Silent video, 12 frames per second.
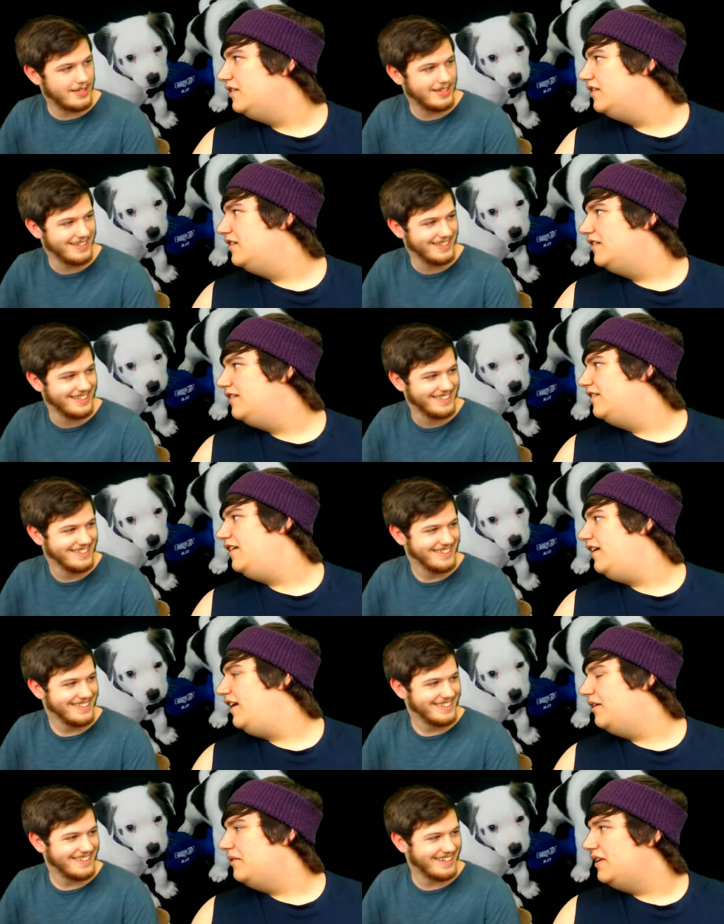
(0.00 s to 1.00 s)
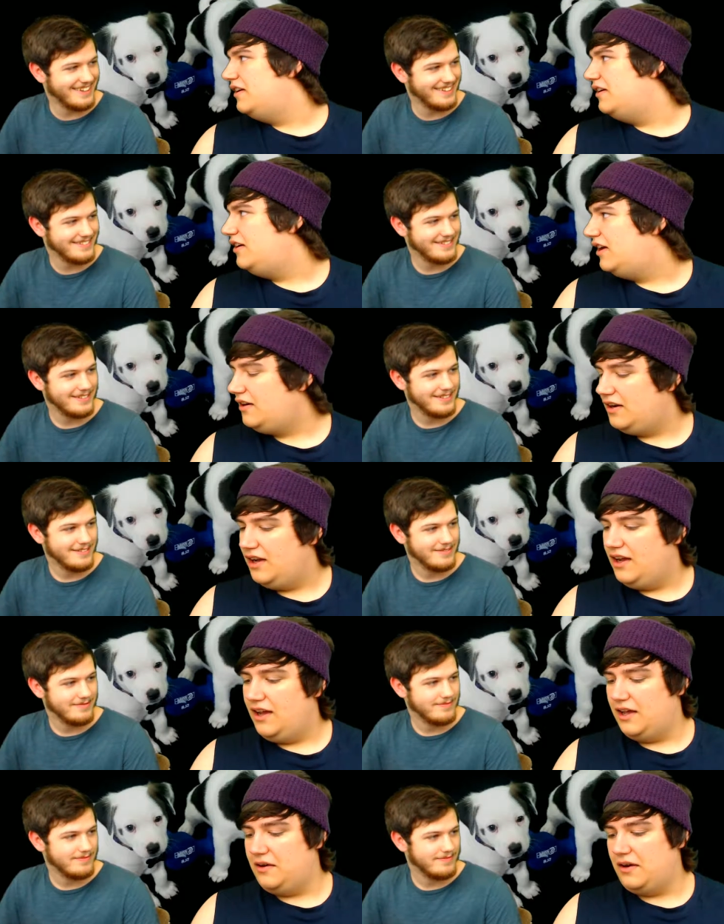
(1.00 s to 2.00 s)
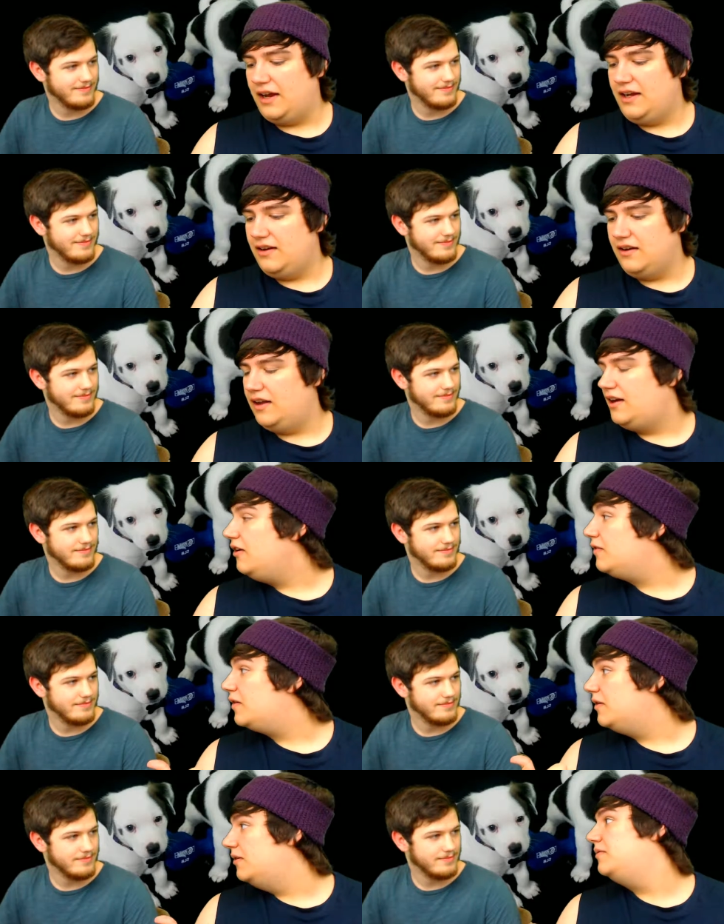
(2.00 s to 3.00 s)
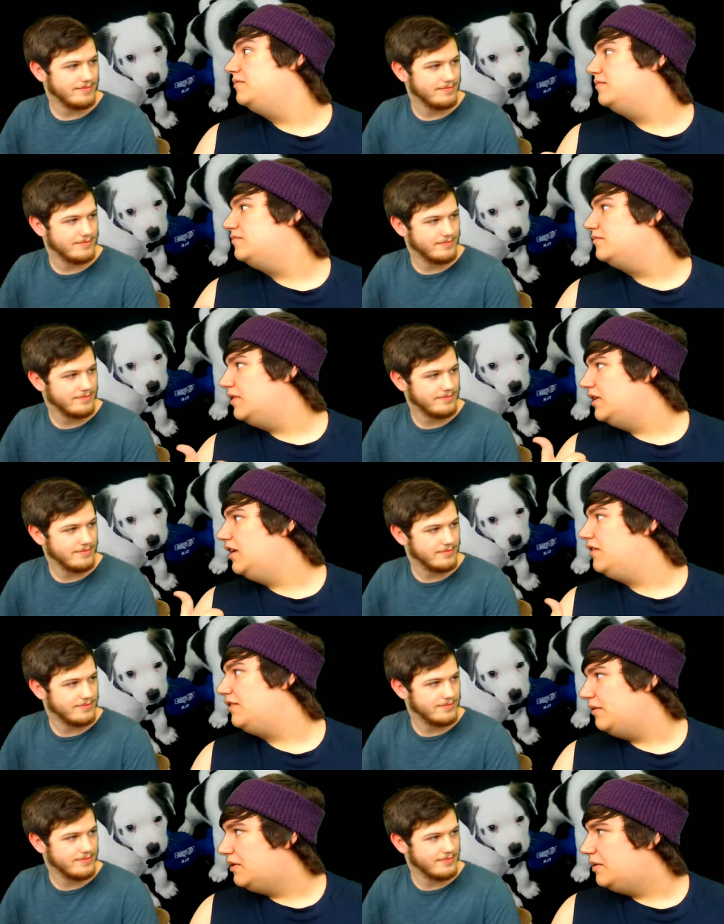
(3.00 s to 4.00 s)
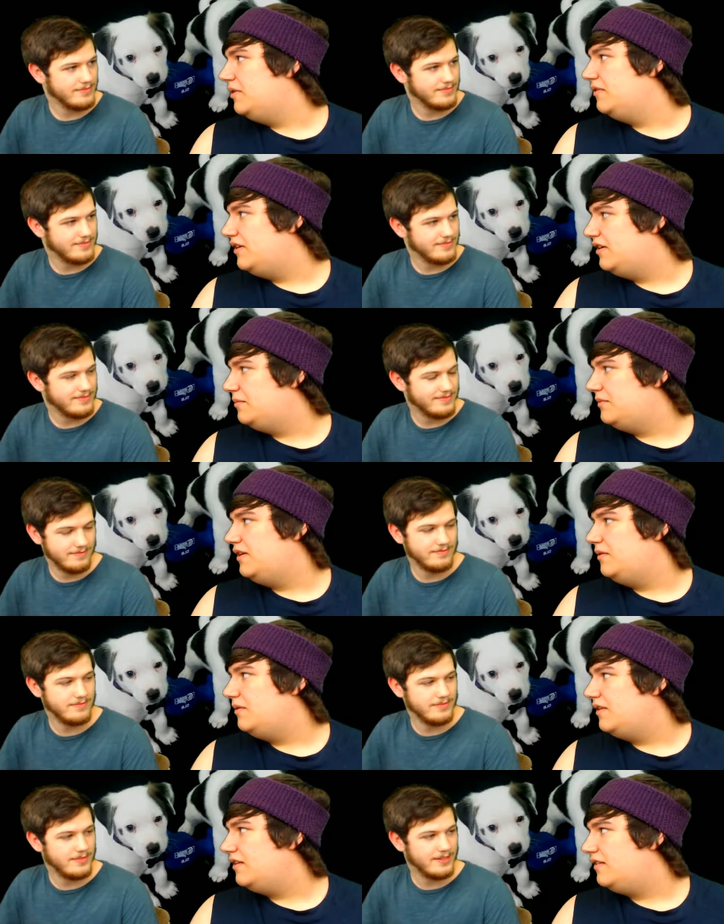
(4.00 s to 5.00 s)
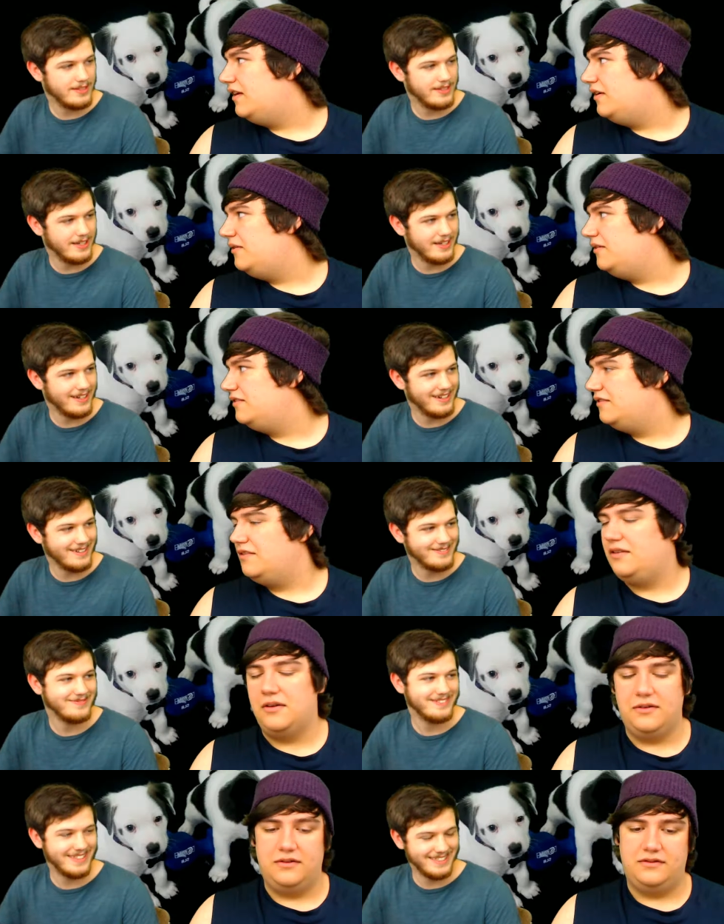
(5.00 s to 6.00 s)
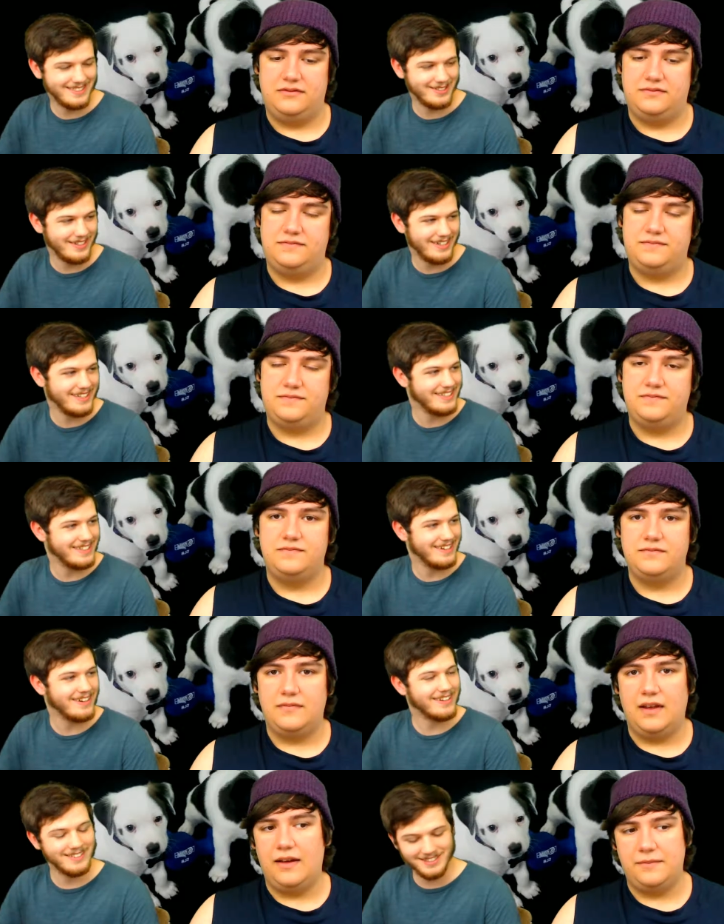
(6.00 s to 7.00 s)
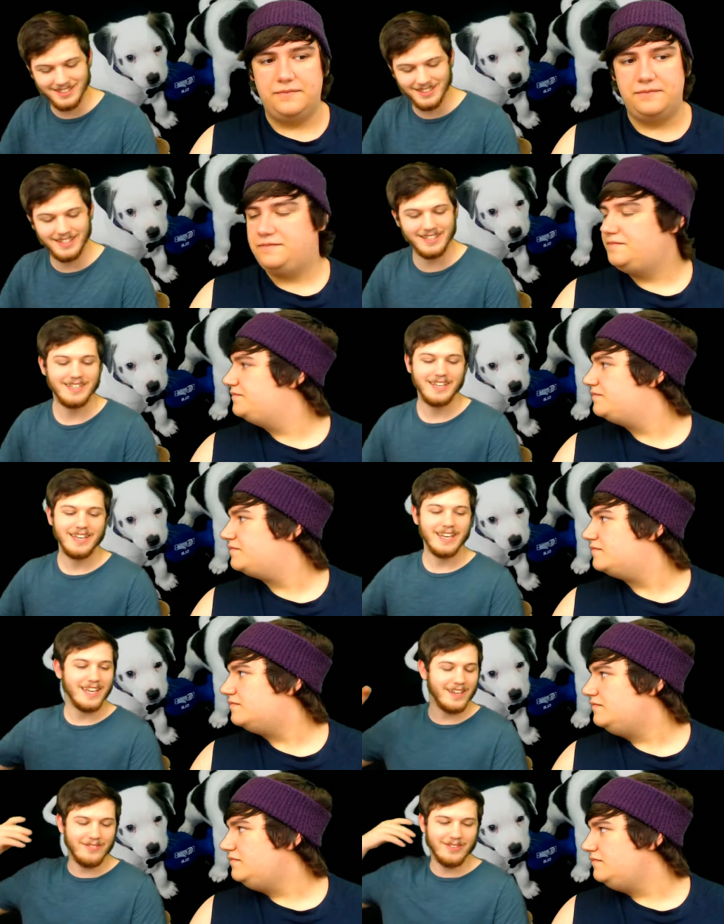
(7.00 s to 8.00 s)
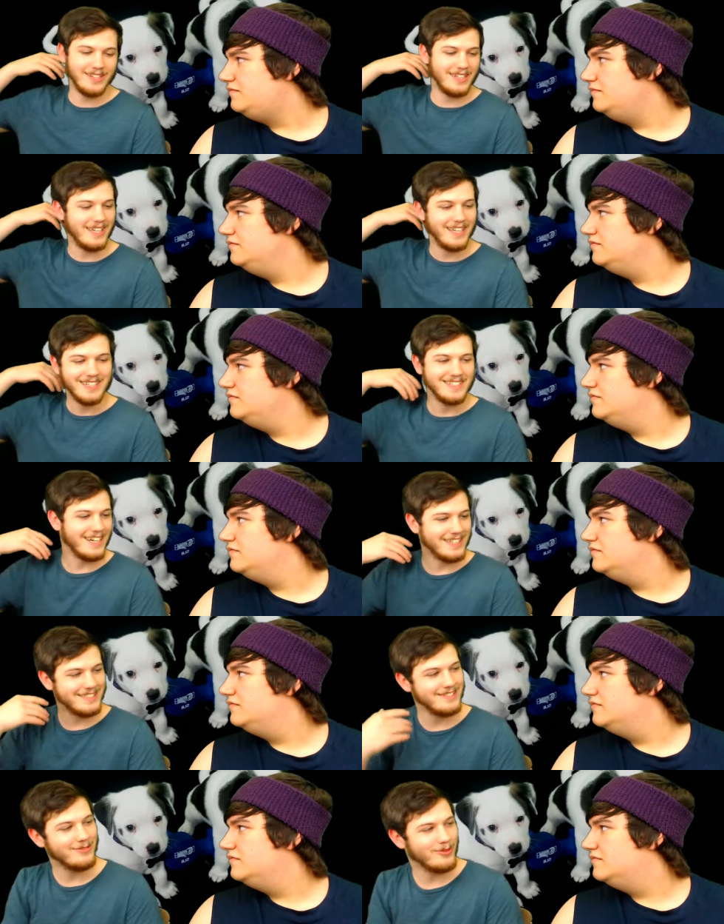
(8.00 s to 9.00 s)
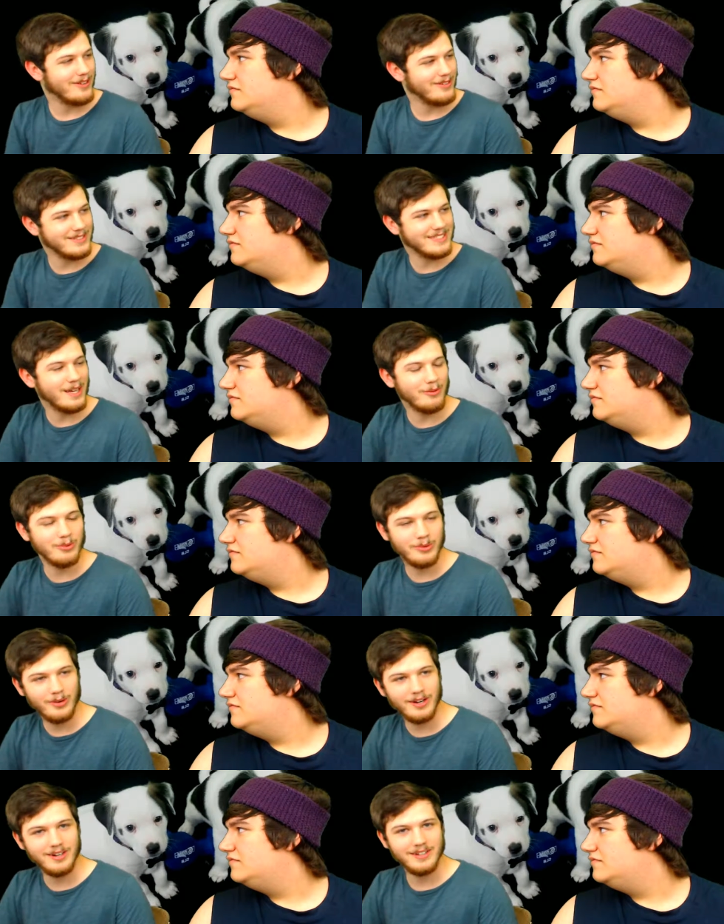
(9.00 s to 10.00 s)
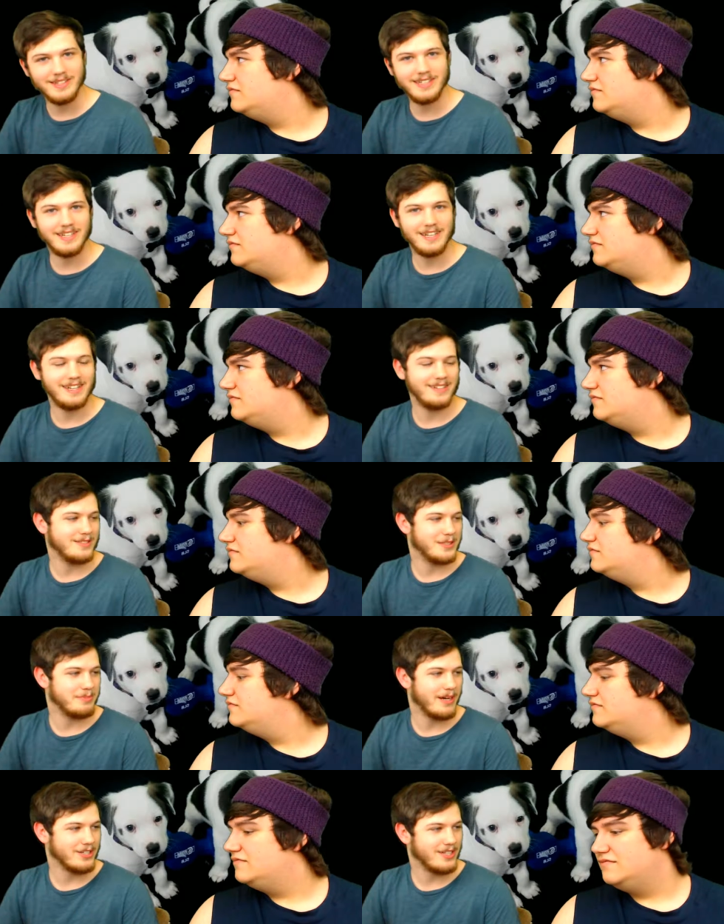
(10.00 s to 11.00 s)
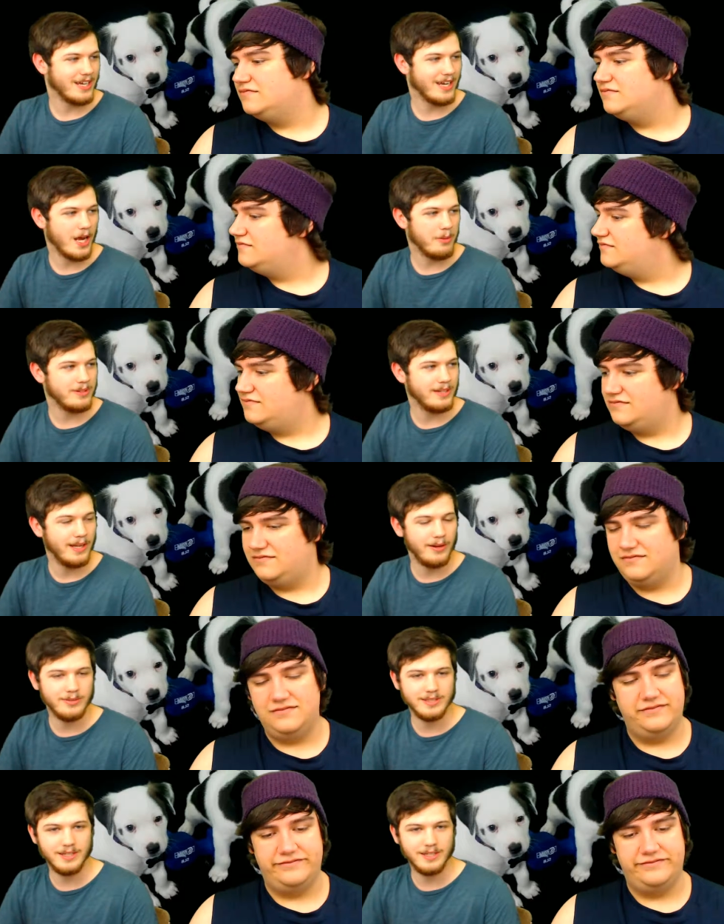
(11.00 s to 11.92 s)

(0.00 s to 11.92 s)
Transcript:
Speaker 1: I don't really yeah. know. I don't, and I need. And also another thing. When I'm over there, I'm gonna use that scale. Yeah. So that's
Speaker 2: a good idea. Cause yeah. like even I we said we were, and then Smash Attack happened, and it was like